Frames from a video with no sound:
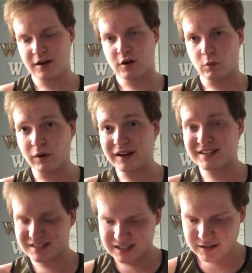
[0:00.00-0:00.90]
One
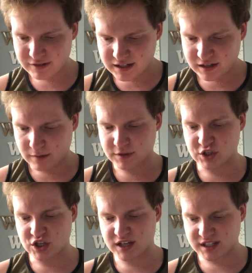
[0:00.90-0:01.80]
instance of this comes in
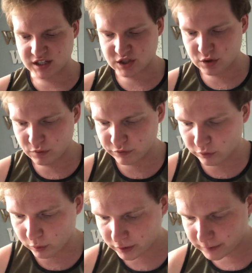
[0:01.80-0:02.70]
Genesis
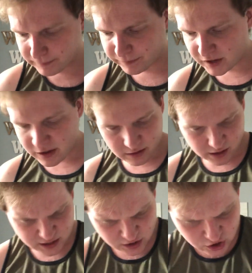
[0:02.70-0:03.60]
2:4.
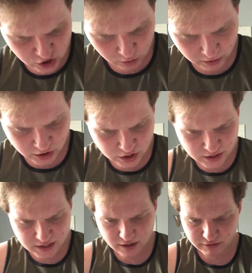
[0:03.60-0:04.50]
These are the
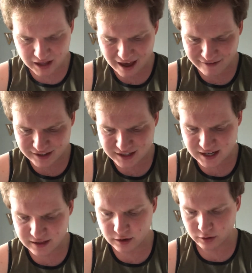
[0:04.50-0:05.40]
generations of the heavens
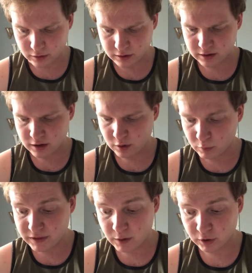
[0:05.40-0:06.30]
and the earth
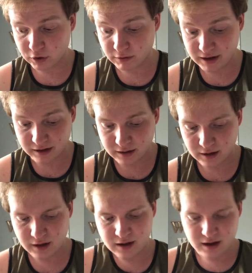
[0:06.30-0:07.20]
when they were created,
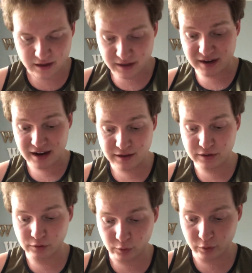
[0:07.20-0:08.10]
in the day that
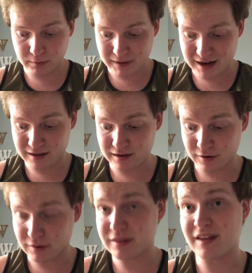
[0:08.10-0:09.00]
the Lord made the
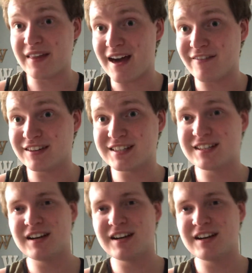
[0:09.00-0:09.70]
earth and the heavens.